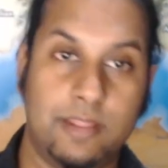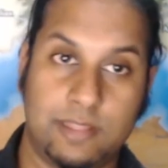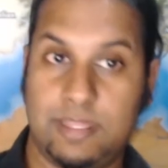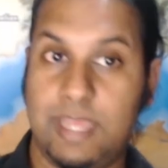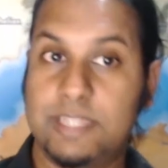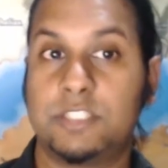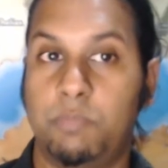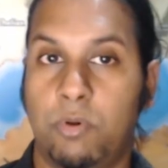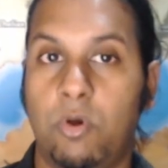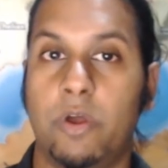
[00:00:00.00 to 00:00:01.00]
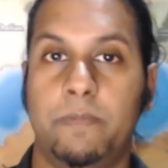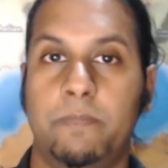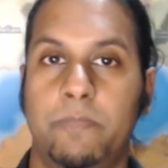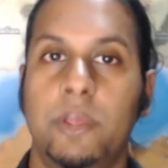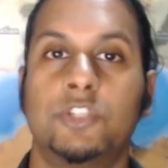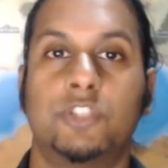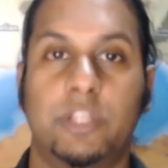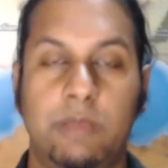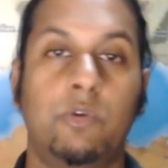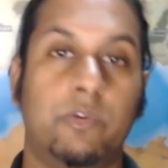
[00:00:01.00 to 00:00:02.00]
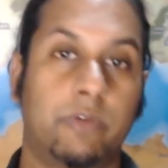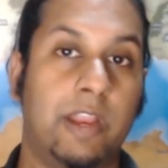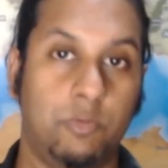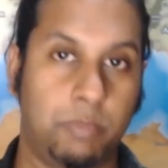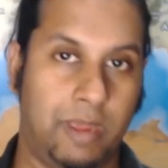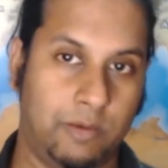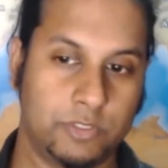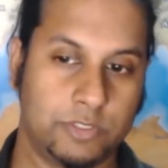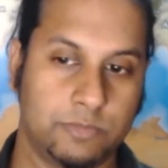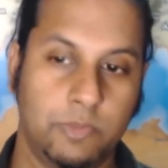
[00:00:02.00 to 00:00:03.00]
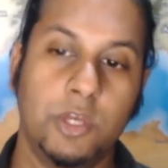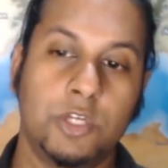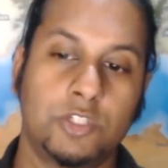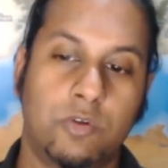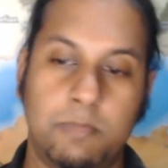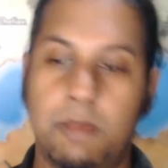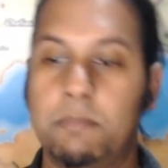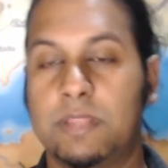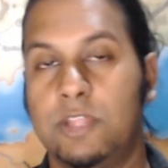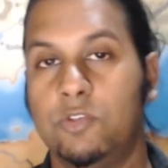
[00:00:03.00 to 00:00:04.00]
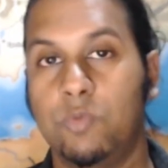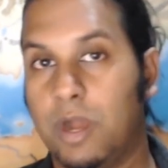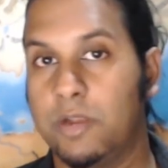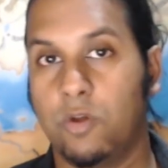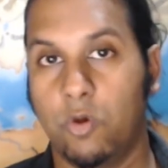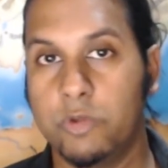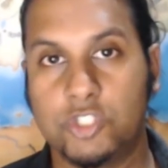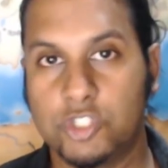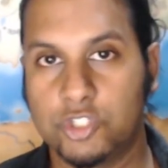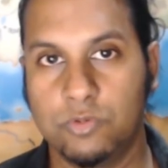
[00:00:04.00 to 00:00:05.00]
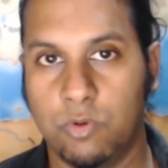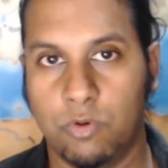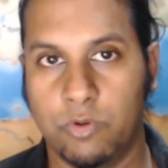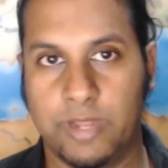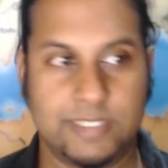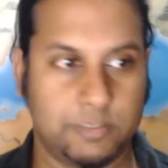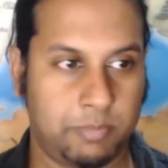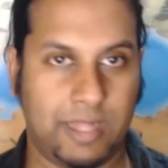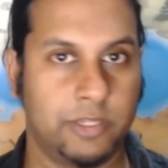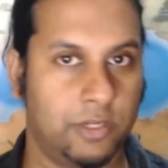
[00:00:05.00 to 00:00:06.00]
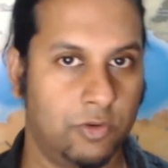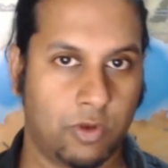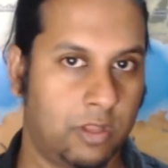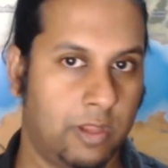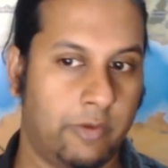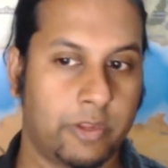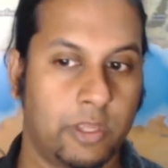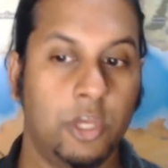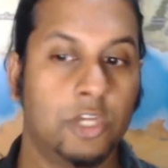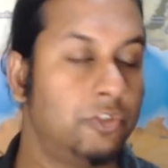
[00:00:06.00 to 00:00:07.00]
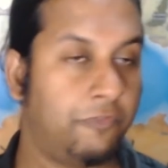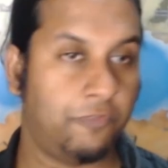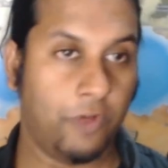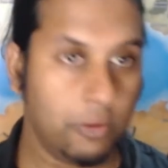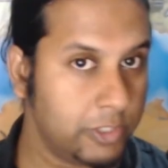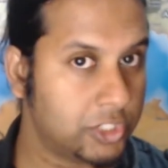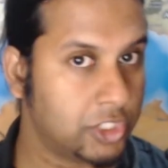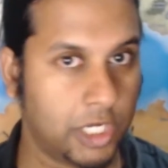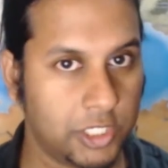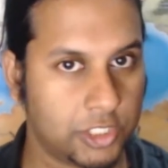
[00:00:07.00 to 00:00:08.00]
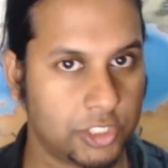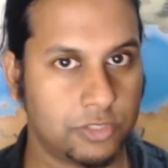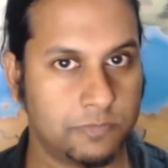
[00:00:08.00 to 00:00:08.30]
they support, so they will grant you powers. So remember that you aren't always shoehorned as a paladin or a cleric to follow a church.